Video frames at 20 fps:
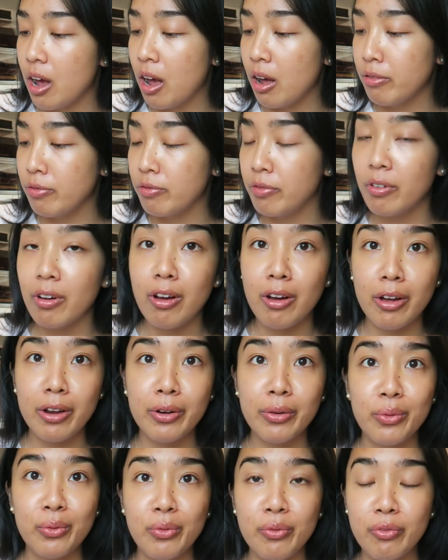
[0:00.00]
off
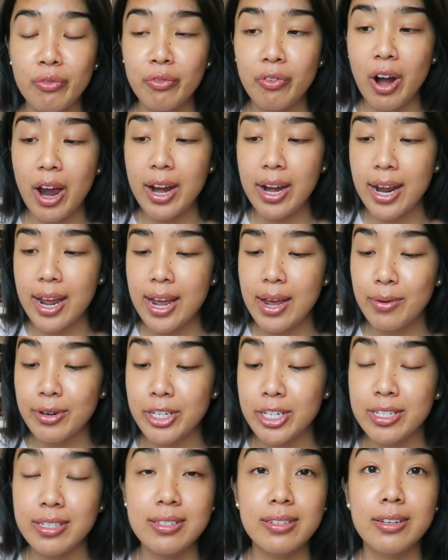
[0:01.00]
on Friday,
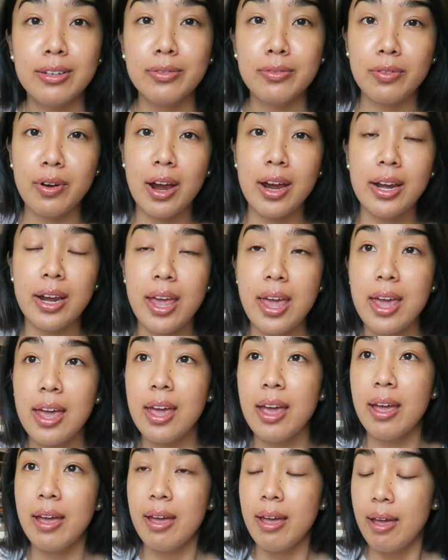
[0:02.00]
which is Good
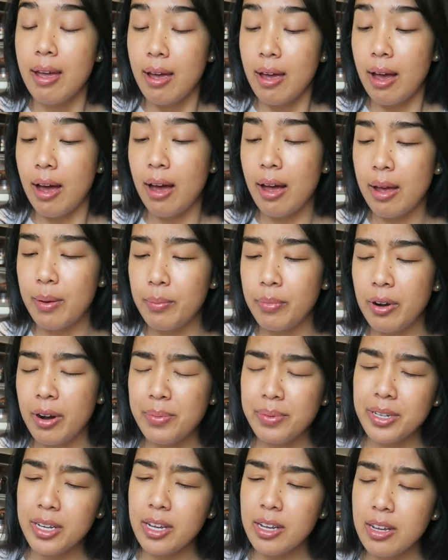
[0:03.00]
Friday. I'm
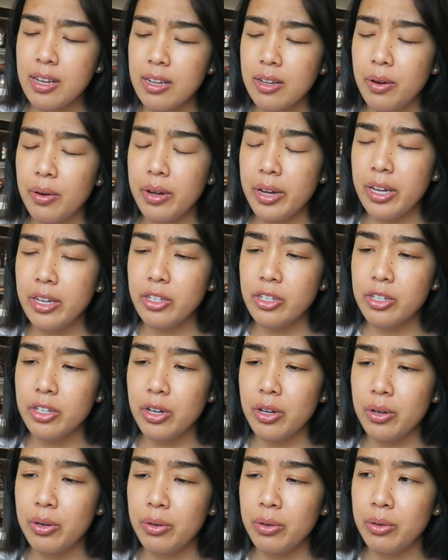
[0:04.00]
probably going to
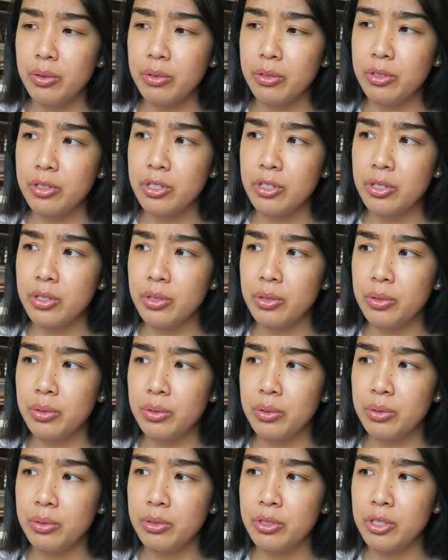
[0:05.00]
go
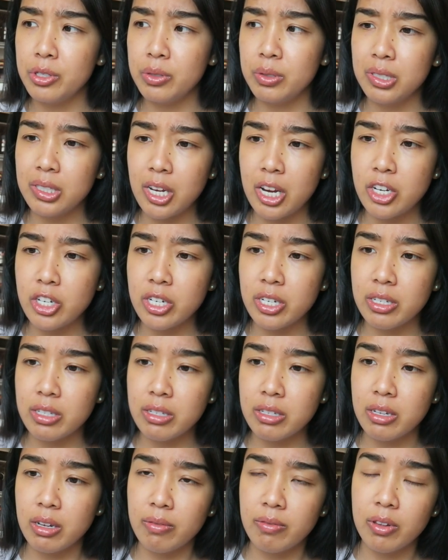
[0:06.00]
to do
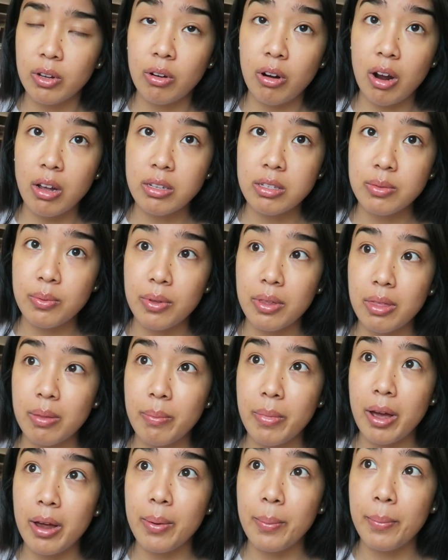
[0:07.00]
Stations of the Cross with
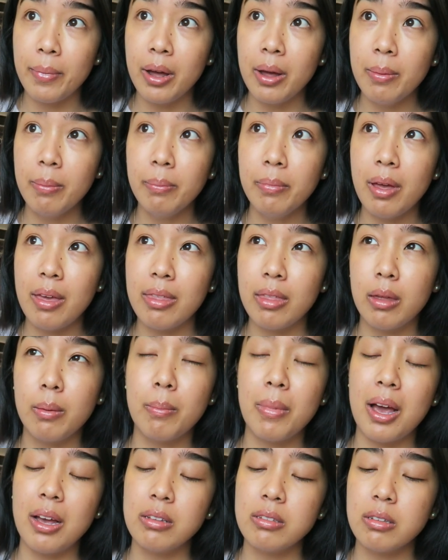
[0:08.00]
my mum and
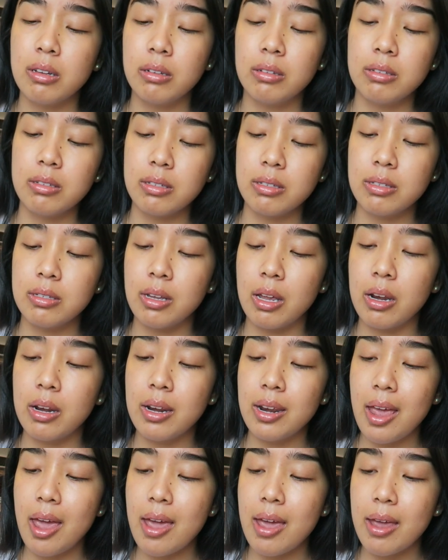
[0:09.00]
then Mass on
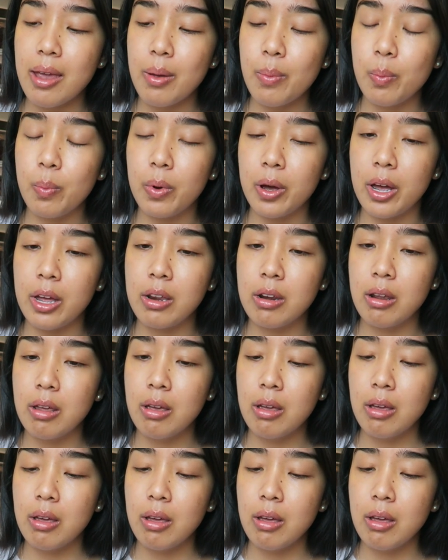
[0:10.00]
Sunday, but